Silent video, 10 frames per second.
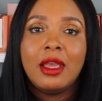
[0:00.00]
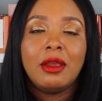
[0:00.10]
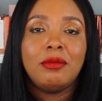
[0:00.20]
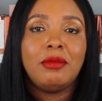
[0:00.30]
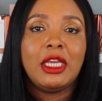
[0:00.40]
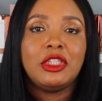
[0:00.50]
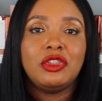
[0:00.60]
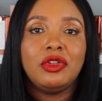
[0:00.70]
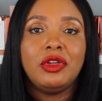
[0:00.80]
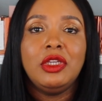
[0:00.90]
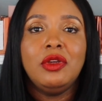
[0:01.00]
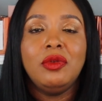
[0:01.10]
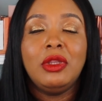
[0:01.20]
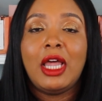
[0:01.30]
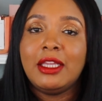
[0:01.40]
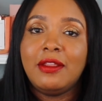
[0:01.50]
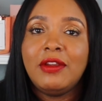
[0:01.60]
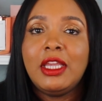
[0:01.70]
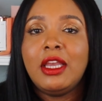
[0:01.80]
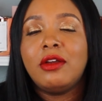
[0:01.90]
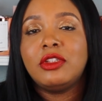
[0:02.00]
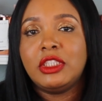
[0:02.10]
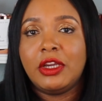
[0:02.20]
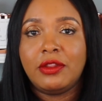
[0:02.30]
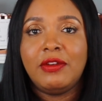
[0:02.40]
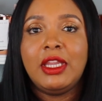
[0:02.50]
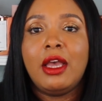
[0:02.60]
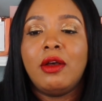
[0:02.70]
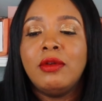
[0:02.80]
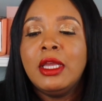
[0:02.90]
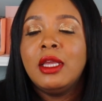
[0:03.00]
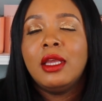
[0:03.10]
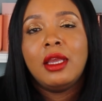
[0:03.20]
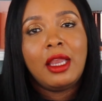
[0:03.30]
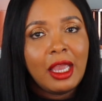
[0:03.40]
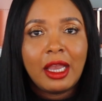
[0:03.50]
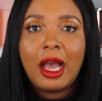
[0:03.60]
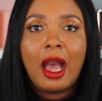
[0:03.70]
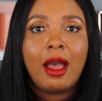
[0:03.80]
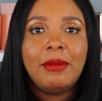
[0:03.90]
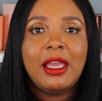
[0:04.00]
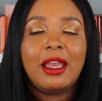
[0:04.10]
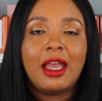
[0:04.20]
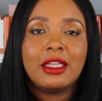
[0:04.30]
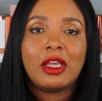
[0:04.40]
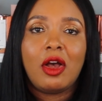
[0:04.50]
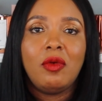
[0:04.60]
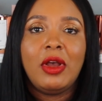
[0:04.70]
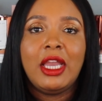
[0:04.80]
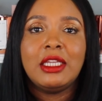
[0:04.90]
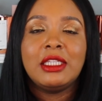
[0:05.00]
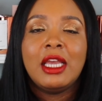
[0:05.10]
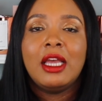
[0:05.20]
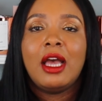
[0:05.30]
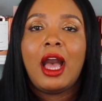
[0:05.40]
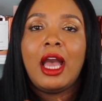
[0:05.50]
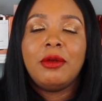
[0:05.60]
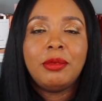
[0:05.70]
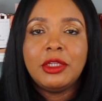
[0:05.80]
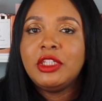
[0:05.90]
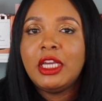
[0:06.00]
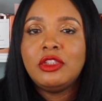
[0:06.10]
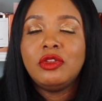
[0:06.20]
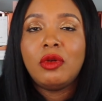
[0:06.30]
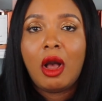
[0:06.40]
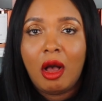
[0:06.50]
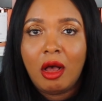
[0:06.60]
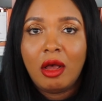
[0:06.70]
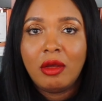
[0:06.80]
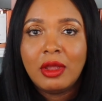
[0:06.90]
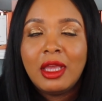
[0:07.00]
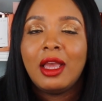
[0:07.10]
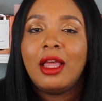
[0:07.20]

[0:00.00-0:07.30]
Make sure you like the video, share the video, and comment. As always, I appreciate you all.